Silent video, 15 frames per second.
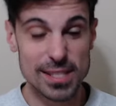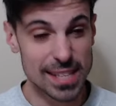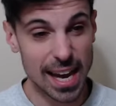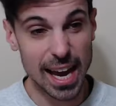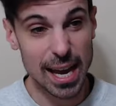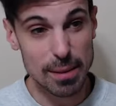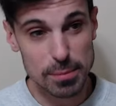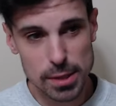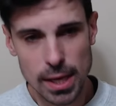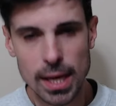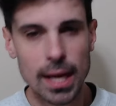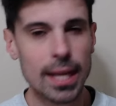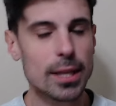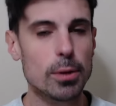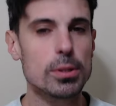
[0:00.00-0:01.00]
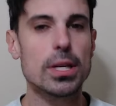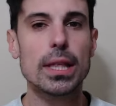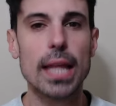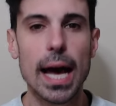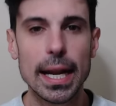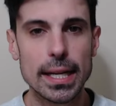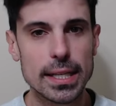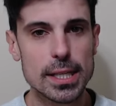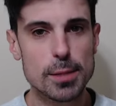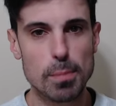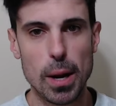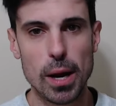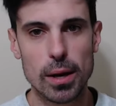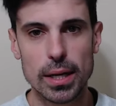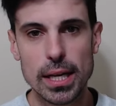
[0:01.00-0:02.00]
times, there was a lot of
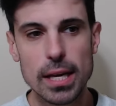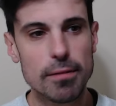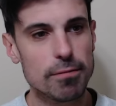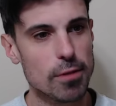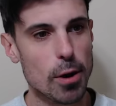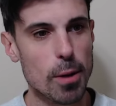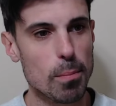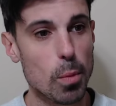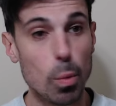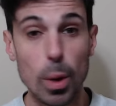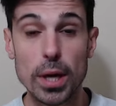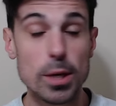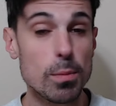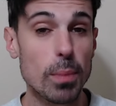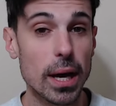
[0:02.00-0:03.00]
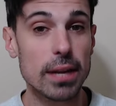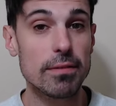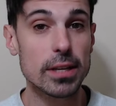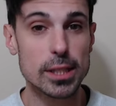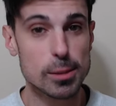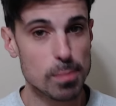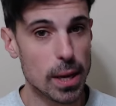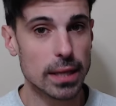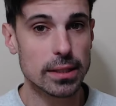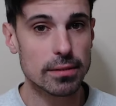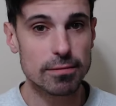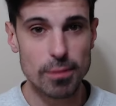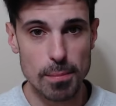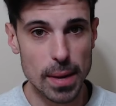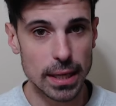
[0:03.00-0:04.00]
disparity from what you might have expected
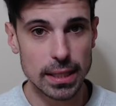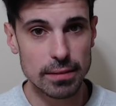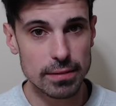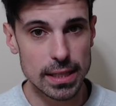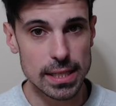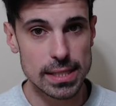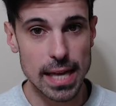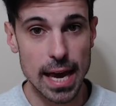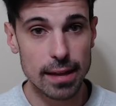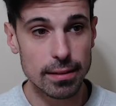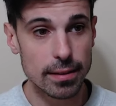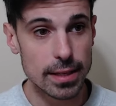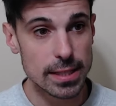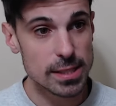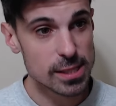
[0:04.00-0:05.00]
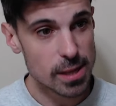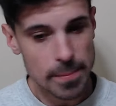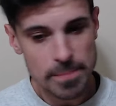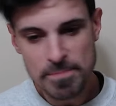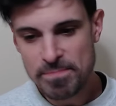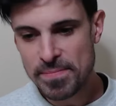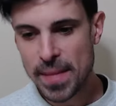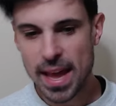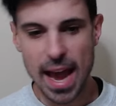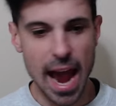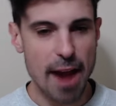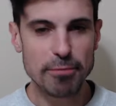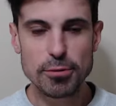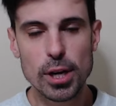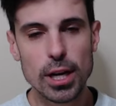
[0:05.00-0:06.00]
from many of these athletes.
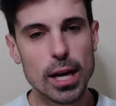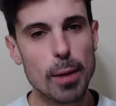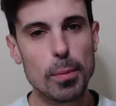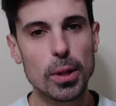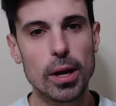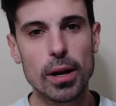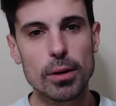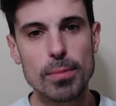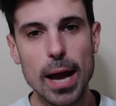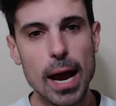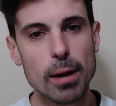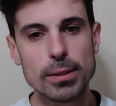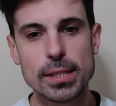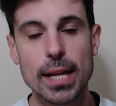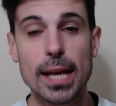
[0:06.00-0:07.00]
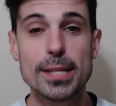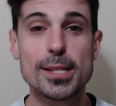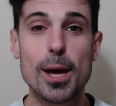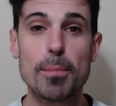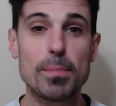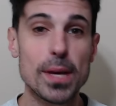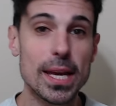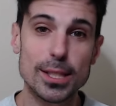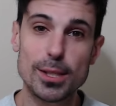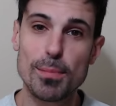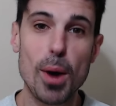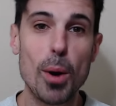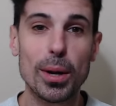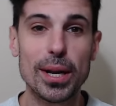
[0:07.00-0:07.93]
After a couple hard rounds, it ends up being Tomoa